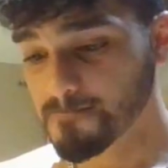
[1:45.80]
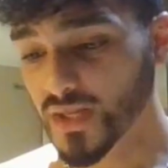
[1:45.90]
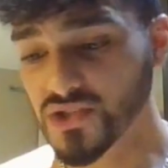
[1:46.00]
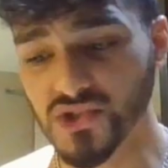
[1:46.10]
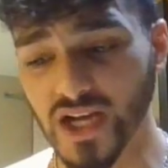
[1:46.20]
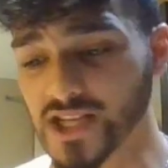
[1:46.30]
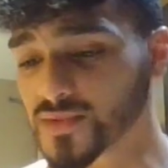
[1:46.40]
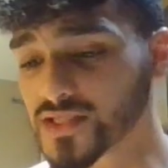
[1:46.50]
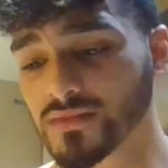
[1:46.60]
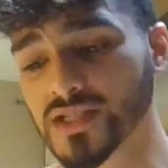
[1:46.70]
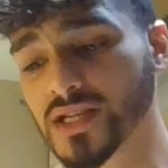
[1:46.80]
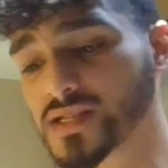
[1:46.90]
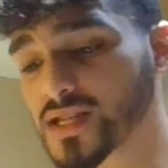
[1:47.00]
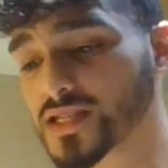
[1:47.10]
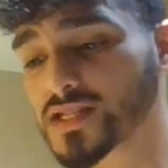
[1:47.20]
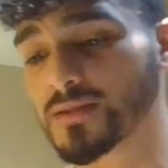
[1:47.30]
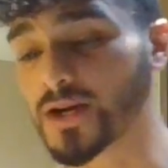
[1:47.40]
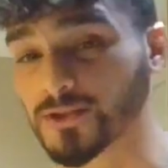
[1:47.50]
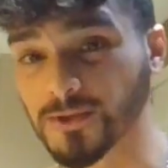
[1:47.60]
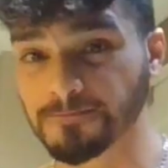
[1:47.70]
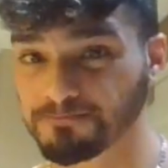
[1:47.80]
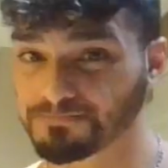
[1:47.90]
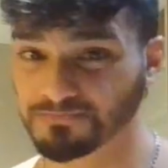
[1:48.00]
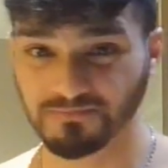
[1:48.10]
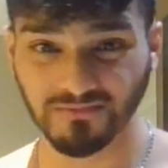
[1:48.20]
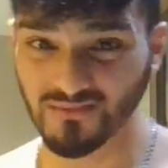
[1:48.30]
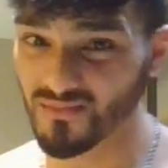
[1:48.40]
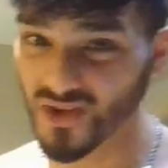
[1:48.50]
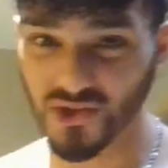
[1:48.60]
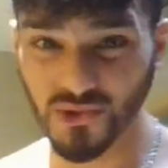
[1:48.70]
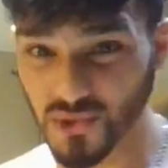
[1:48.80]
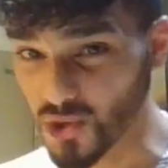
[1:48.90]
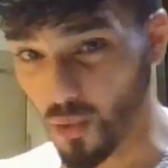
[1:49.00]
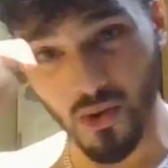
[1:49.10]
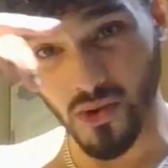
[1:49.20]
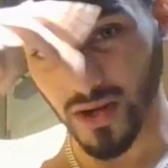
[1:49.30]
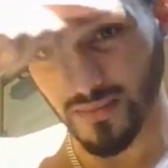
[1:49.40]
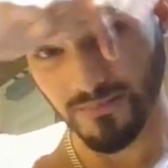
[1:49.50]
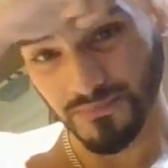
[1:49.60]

So guys, when someone is uncertain about you, you do the walk.